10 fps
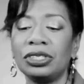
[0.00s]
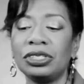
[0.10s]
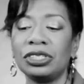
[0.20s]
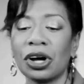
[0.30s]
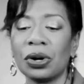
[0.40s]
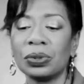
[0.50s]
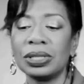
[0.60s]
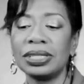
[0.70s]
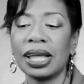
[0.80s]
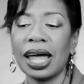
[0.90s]

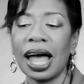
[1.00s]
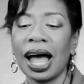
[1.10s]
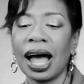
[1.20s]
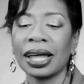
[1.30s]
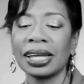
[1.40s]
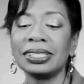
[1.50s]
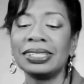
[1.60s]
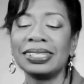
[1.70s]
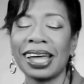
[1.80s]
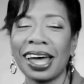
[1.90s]
Jones, I can
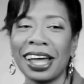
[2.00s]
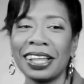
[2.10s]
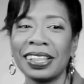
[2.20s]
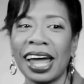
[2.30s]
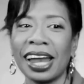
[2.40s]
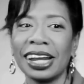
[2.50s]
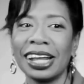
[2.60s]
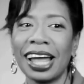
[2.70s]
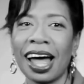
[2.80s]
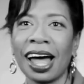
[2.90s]
say that
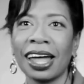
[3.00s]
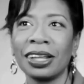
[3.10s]
I